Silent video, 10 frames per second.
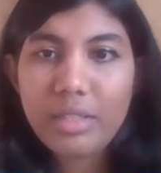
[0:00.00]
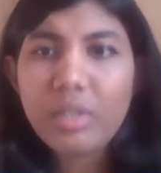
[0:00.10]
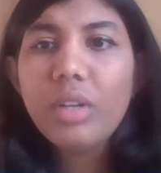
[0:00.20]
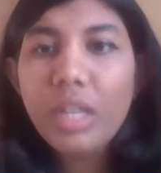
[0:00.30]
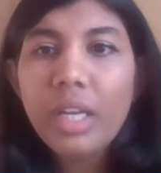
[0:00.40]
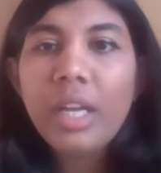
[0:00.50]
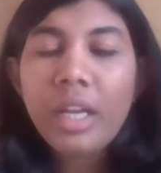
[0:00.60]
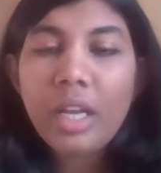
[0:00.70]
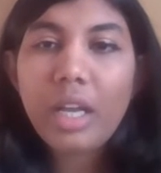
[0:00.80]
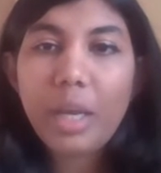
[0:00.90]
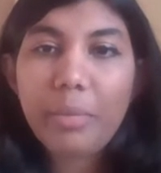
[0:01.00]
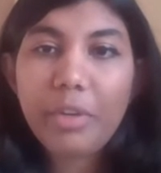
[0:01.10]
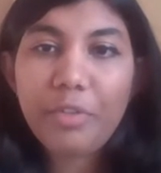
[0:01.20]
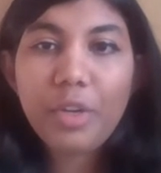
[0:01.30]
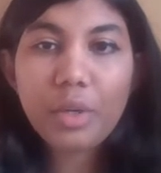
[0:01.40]
So
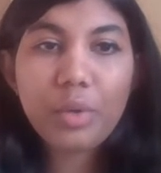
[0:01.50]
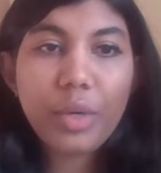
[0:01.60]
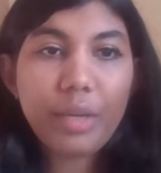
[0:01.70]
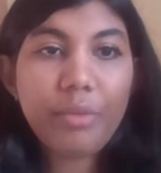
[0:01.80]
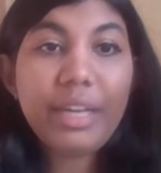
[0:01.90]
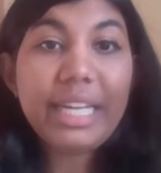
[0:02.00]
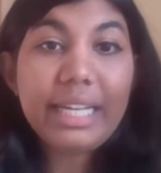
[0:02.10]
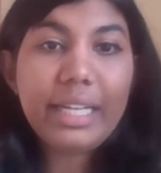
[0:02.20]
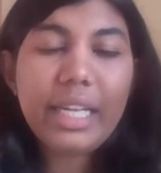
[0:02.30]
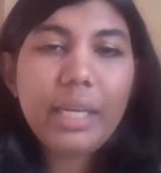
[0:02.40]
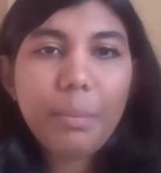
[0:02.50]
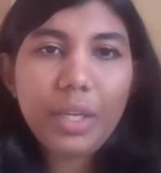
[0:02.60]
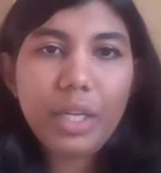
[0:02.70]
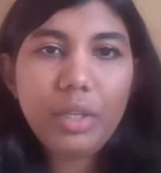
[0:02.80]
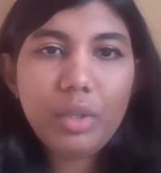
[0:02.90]
if you're going very deep
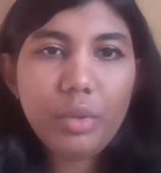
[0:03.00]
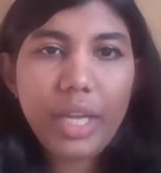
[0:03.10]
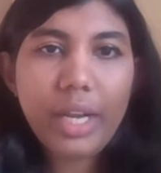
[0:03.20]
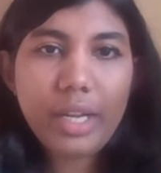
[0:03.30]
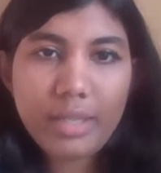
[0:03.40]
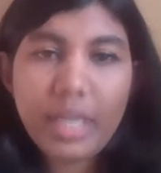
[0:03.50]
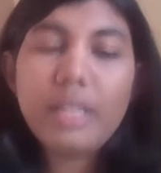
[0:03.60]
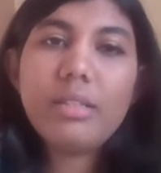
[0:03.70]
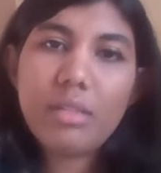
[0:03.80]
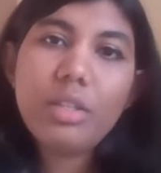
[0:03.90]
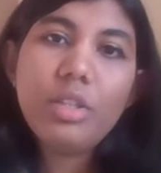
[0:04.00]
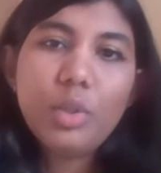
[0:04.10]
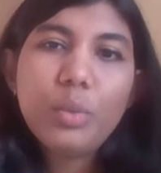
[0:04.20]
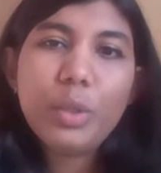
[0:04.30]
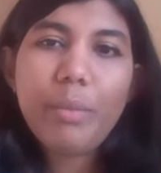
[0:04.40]
into data science,
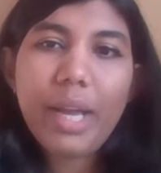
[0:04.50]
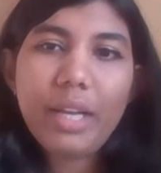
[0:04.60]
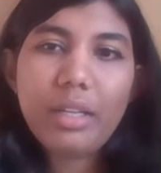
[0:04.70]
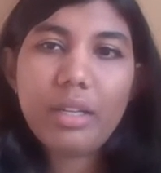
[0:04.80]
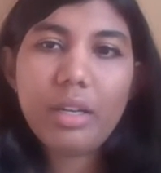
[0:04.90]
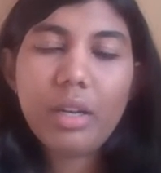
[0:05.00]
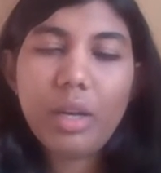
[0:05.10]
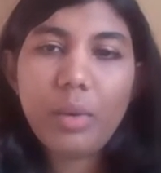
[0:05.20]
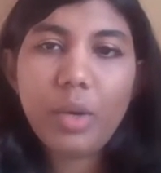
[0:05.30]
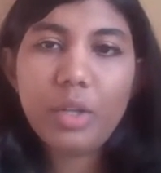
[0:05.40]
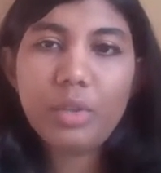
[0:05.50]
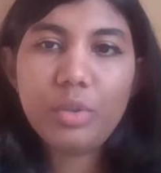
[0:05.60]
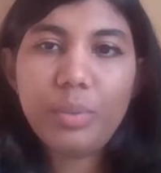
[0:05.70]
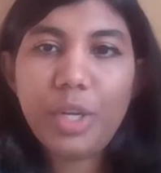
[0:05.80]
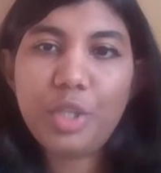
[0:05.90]
you would might want
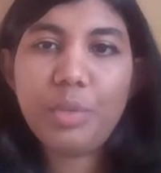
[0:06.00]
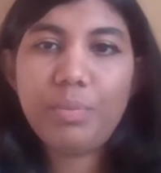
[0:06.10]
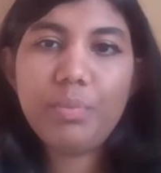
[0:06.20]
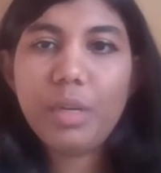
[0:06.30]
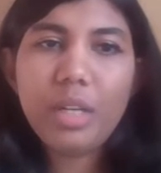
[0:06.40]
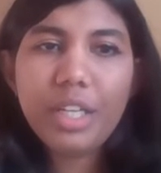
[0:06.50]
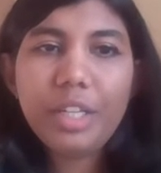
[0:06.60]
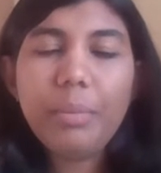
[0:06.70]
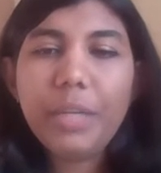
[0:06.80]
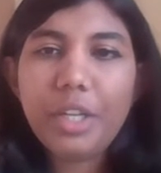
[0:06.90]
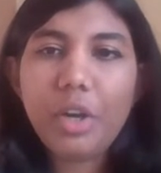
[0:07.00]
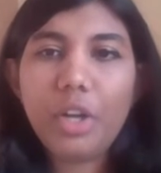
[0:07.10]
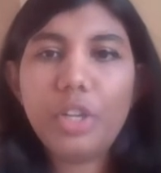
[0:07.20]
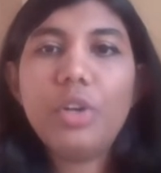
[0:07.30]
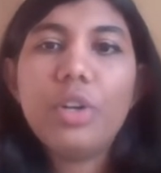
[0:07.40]
to brush up a little bit
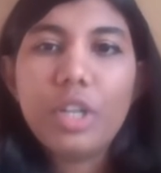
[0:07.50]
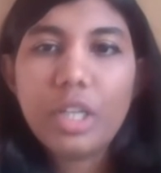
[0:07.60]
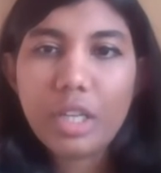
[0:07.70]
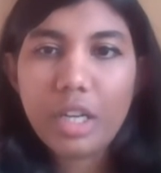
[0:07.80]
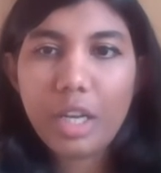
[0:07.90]
on your